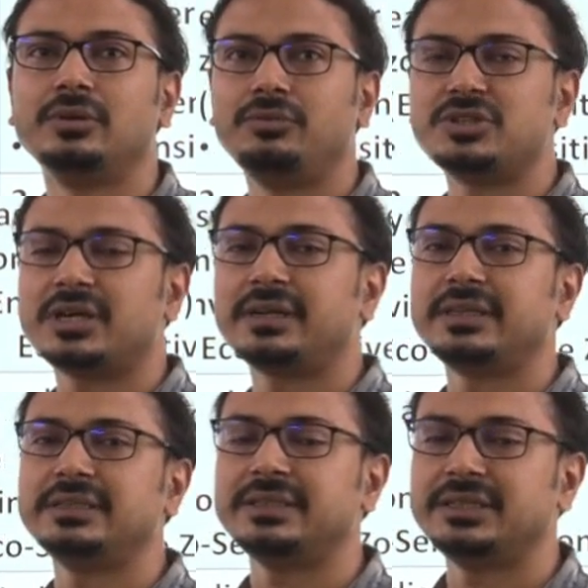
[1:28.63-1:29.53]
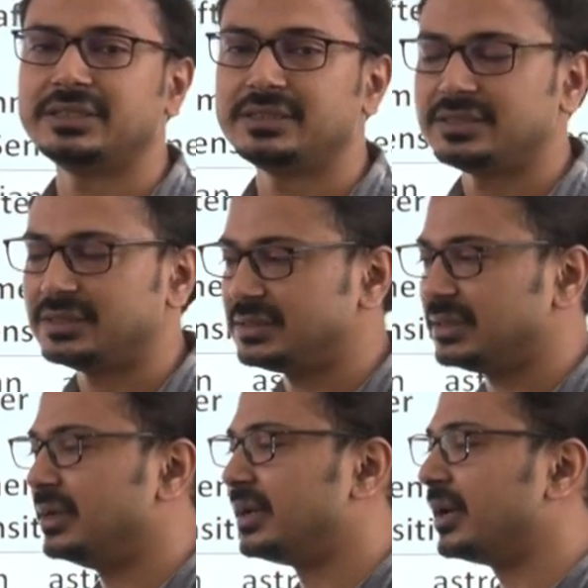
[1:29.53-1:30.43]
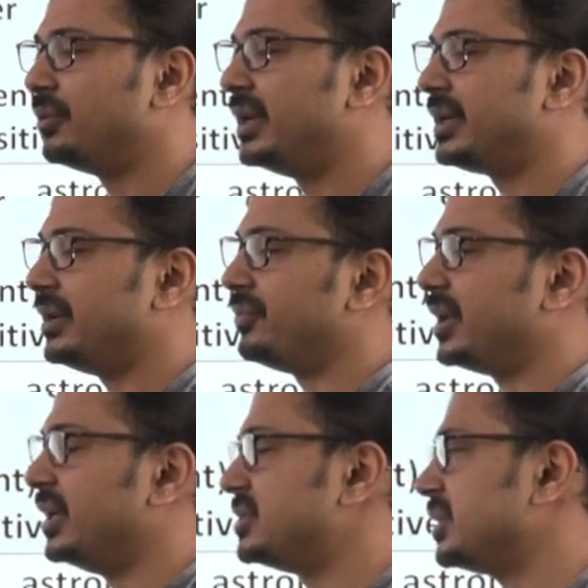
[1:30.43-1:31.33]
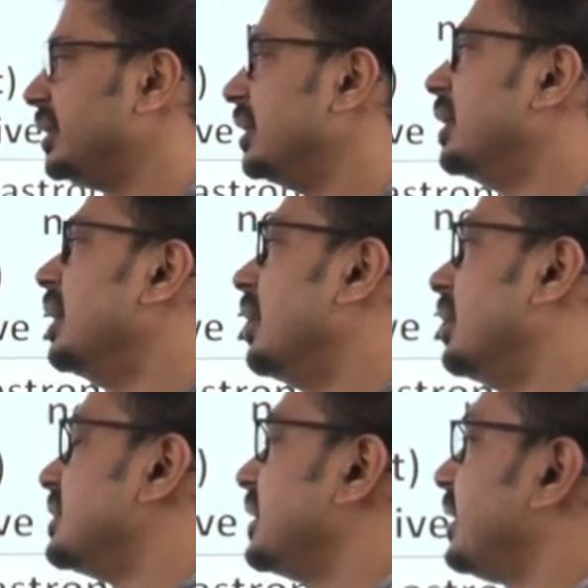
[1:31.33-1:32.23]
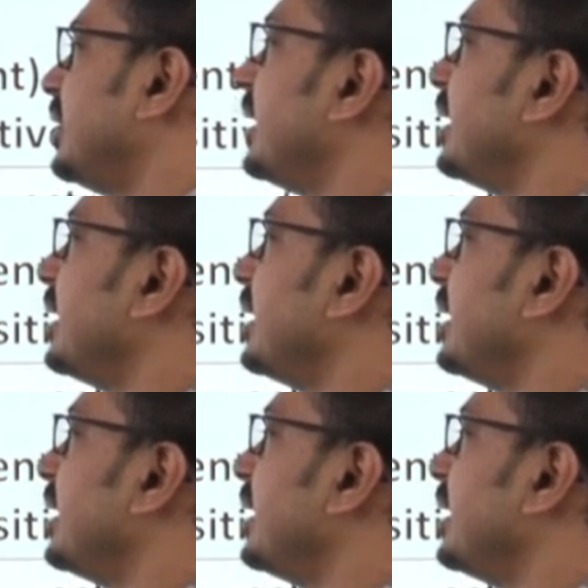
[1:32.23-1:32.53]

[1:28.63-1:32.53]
Which are these agencies? Regulatory, financial uh, sector